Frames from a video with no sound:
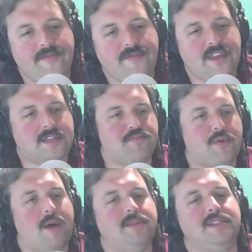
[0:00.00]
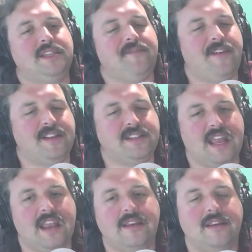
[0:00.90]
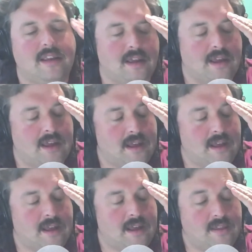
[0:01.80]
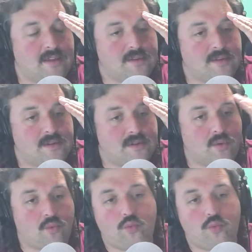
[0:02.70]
This Brahmas defense and the